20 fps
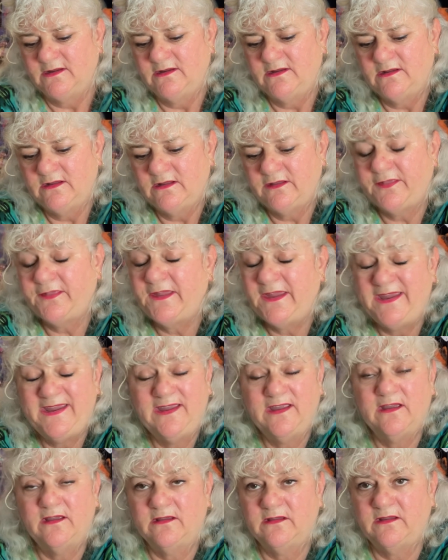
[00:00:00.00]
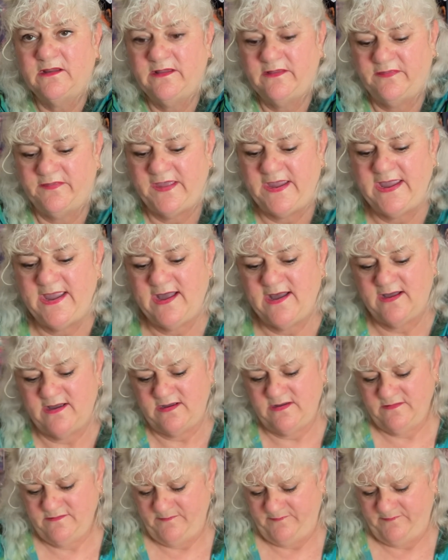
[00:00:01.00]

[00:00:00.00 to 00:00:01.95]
thing they are.